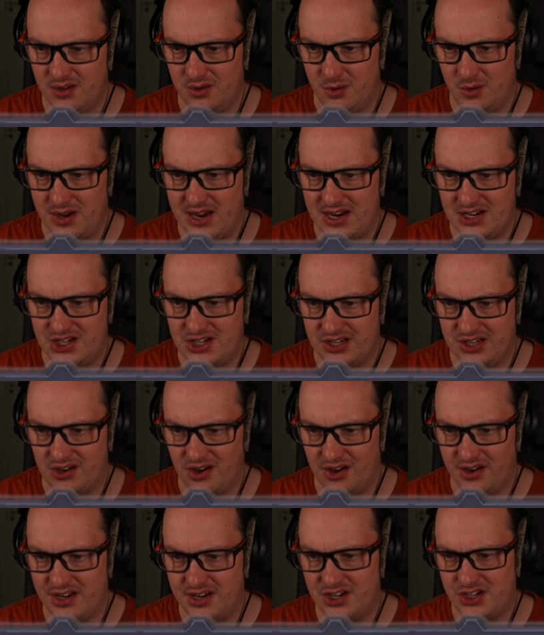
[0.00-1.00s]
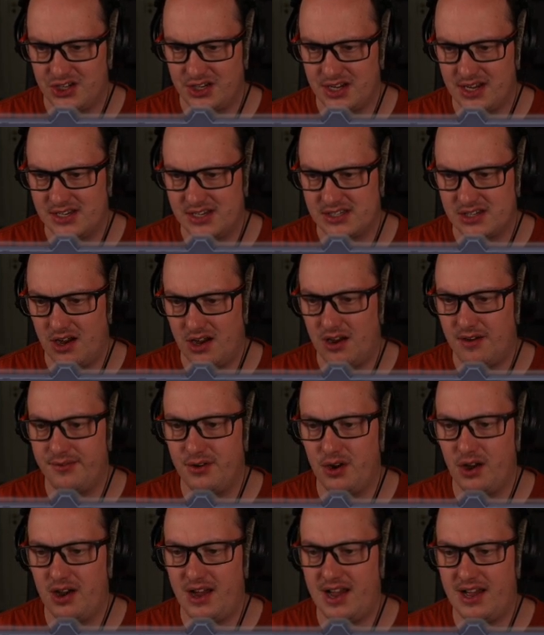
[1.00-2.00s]
Where's she gone? Here she is.
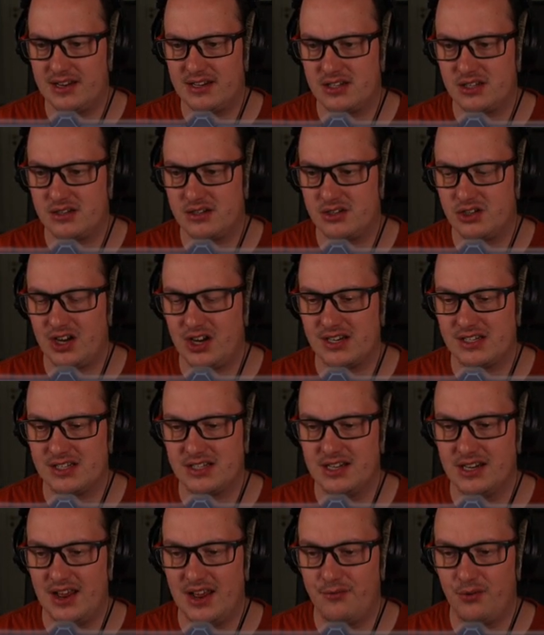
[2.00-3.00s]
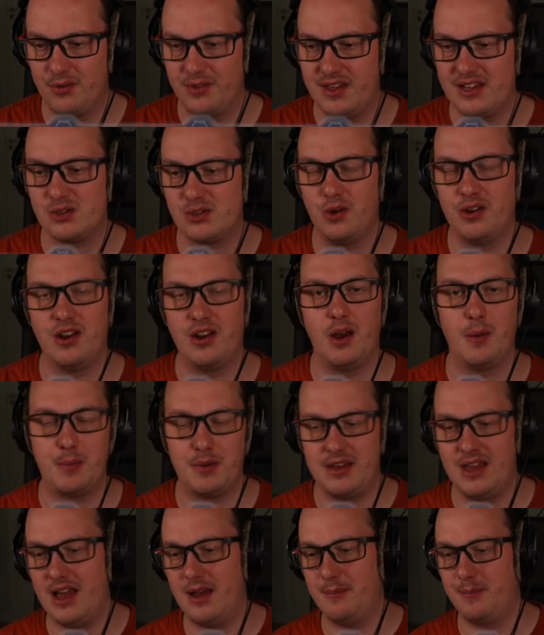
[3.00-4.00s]
I've not had chance to level this one
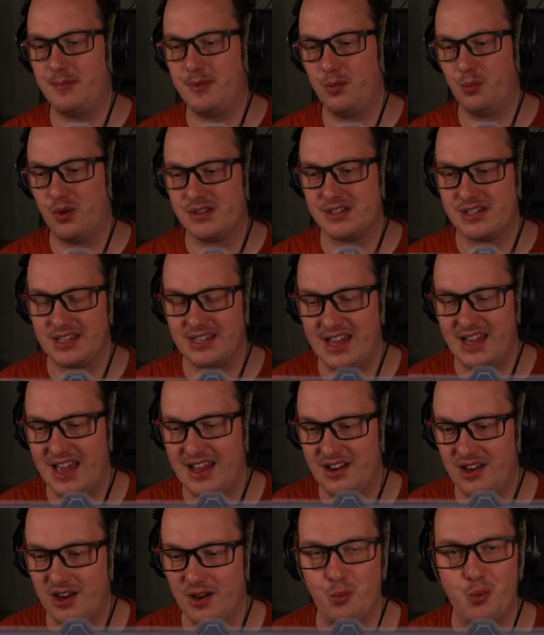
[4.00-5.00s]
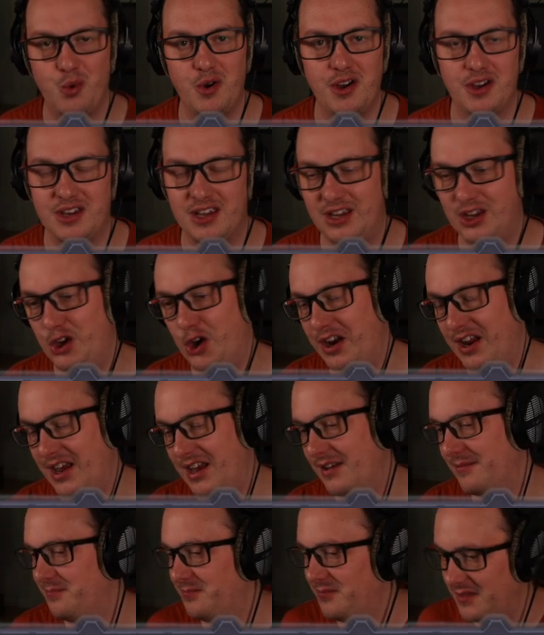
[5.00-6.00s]
up yet, but once again, I'm working on
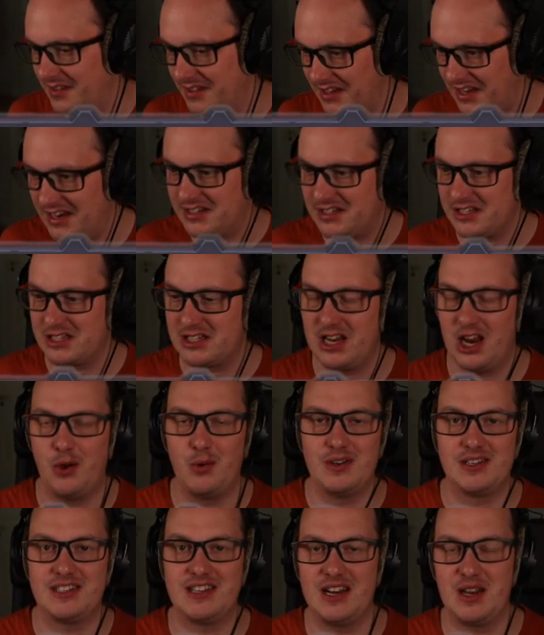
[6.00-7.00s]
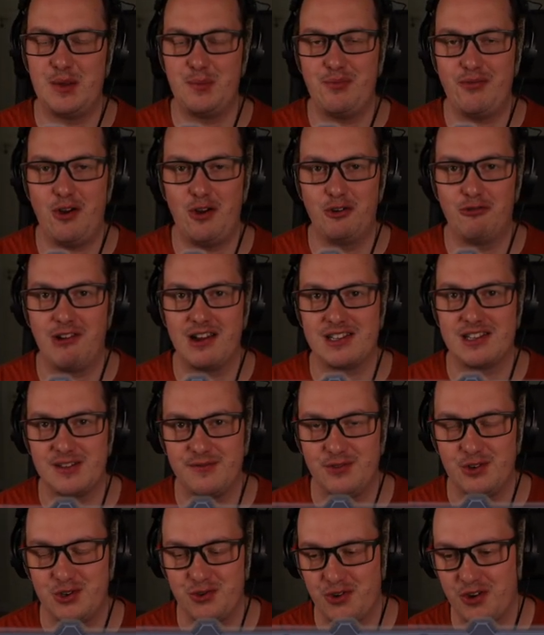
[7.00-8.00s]
it. It's a slow and steady progress
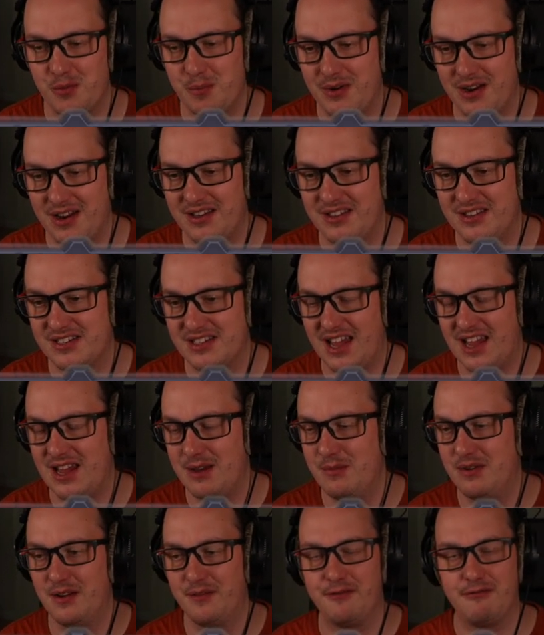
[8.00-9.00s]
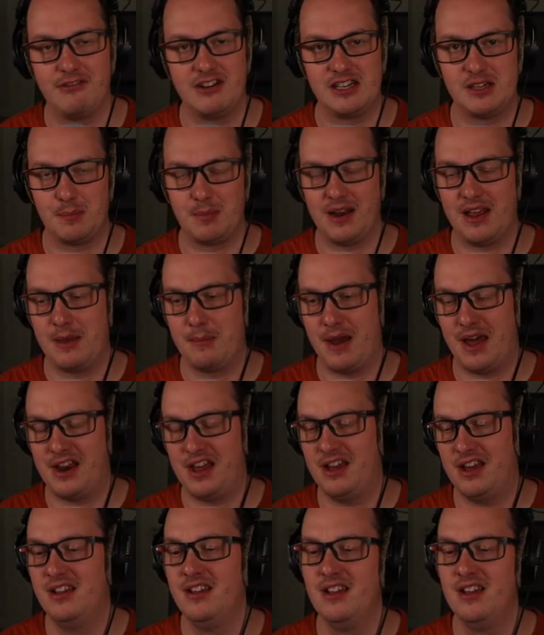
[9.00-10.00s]
if you're trying to play this game in a free to play
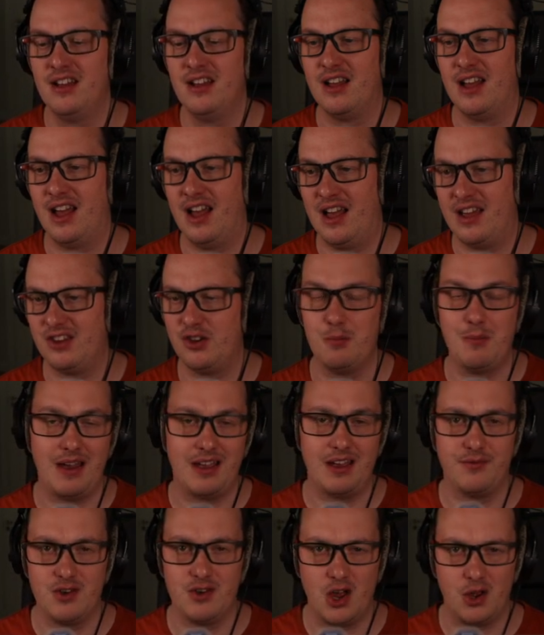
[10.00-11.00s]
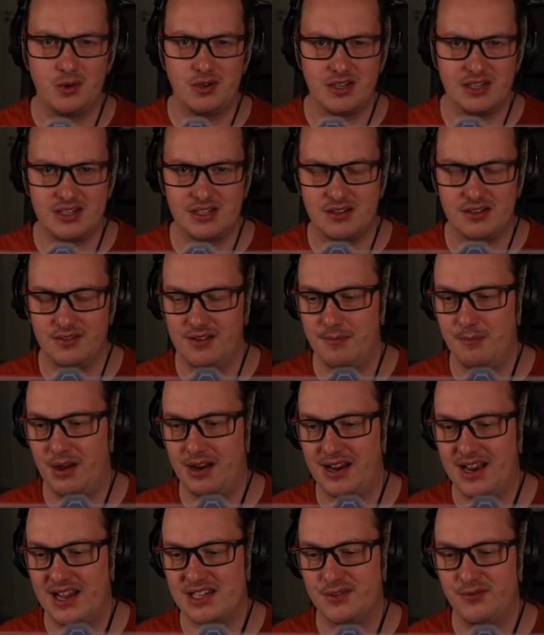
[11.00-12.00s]
manner. Uh, you may have noticed in
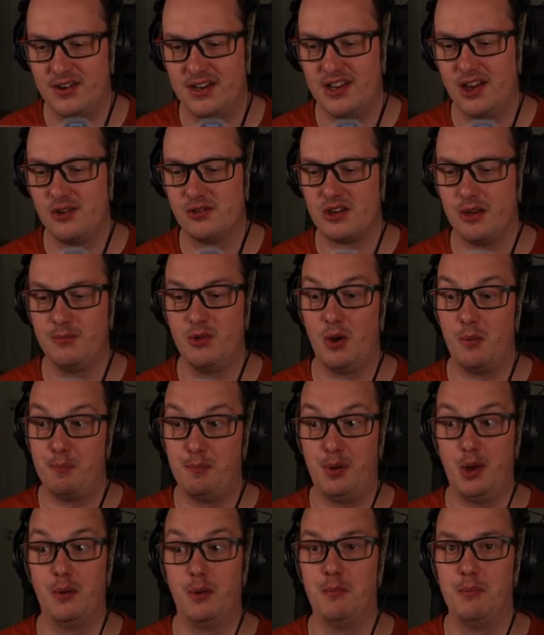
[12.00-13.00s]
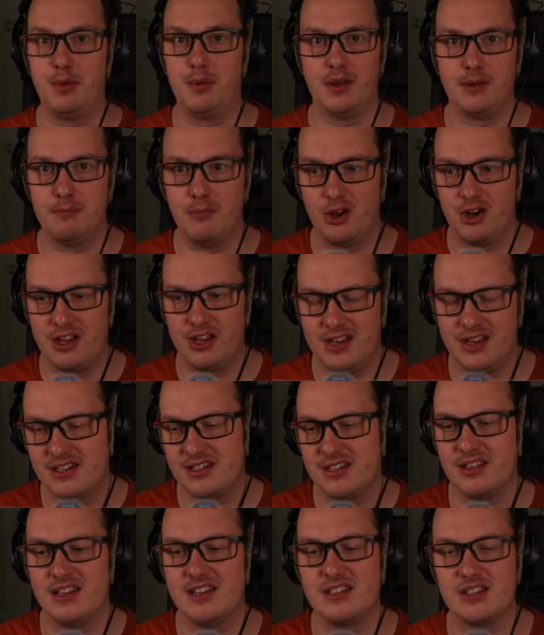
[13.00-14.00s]
my last videos, I'm not pumping money
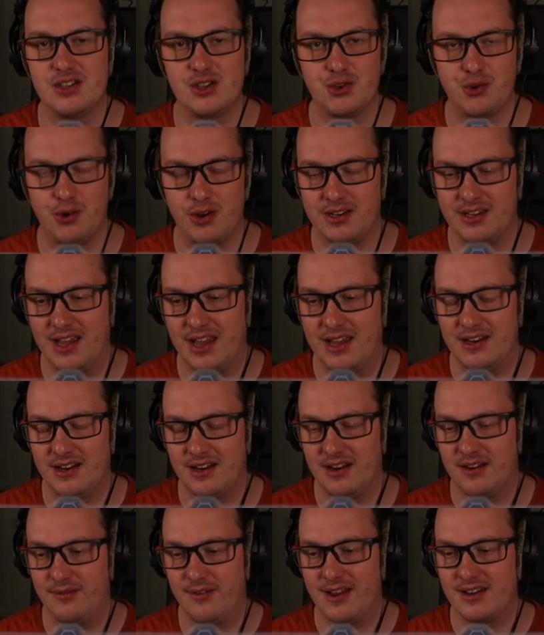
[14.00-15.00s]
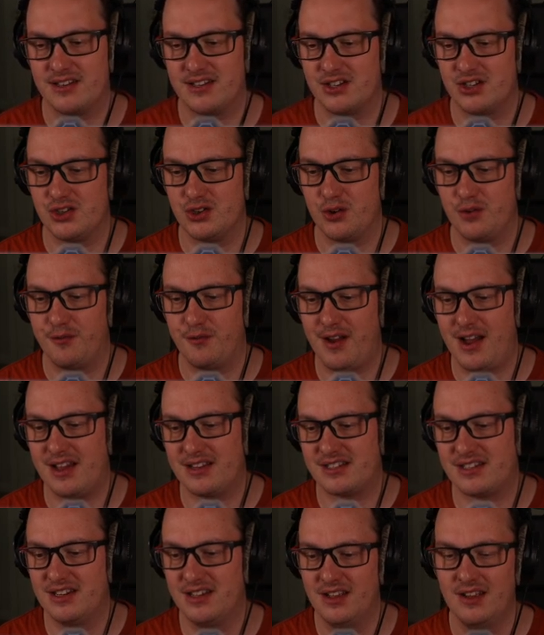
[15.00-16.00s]
into this to try and gain an advantage too
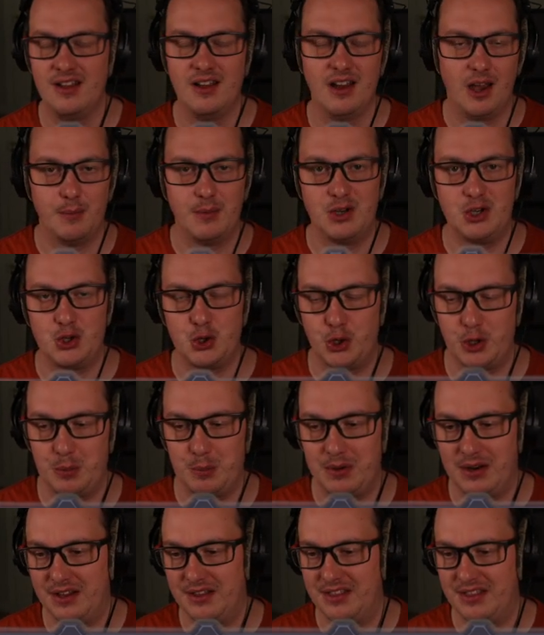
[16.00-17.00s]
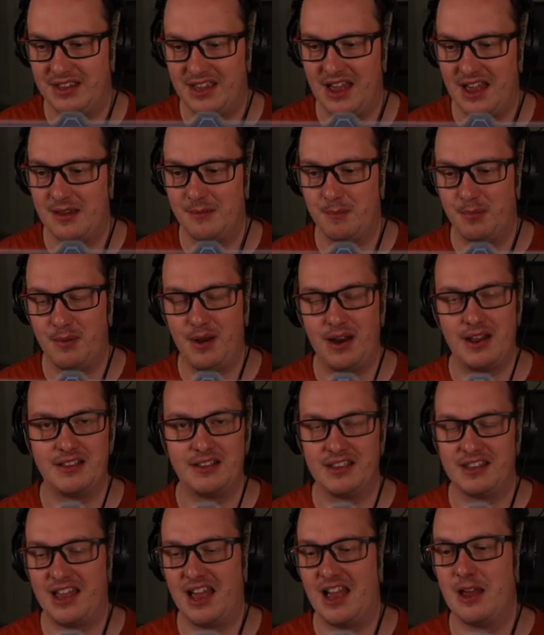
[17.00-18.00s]
fast. I'm enjoying play the game,
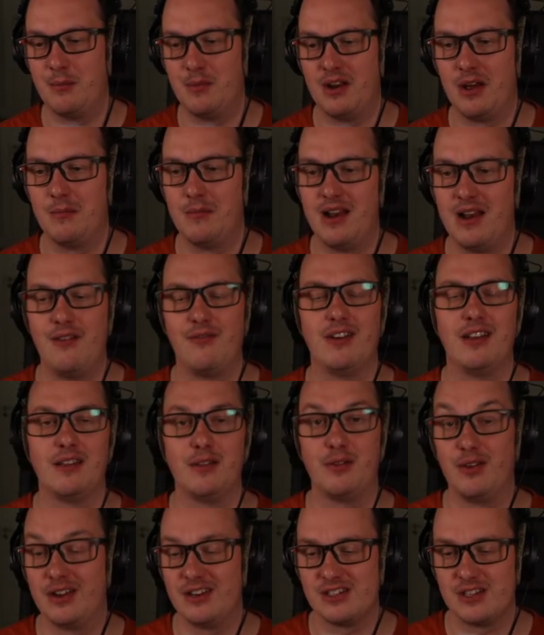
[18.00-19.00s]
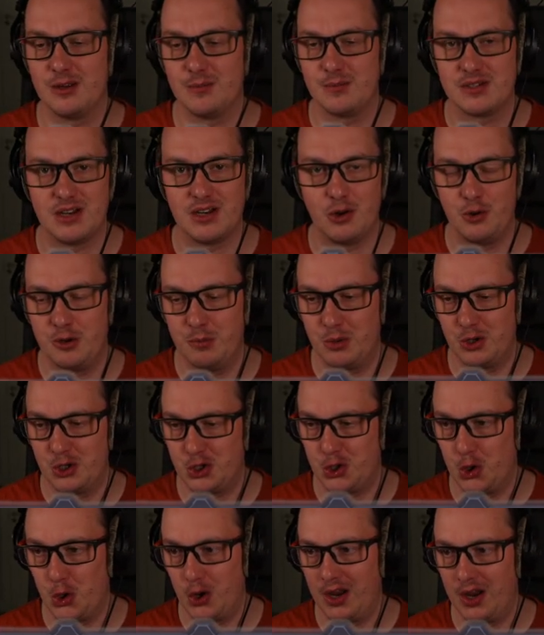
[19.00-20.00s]
playing the game and I'm leveling things up slowly but
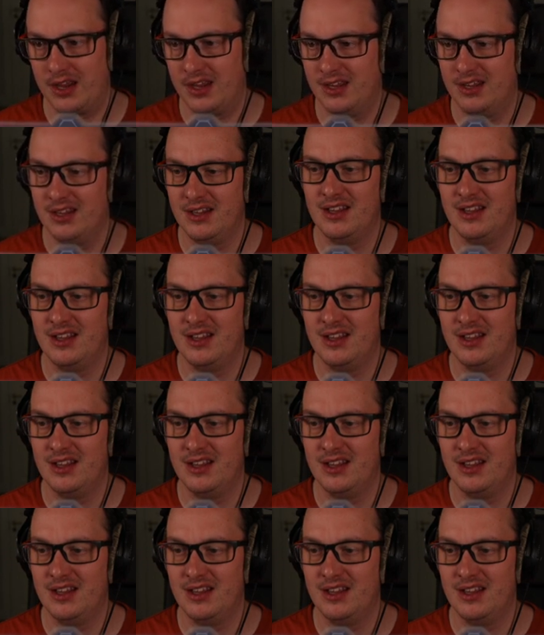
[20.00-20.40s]
surely.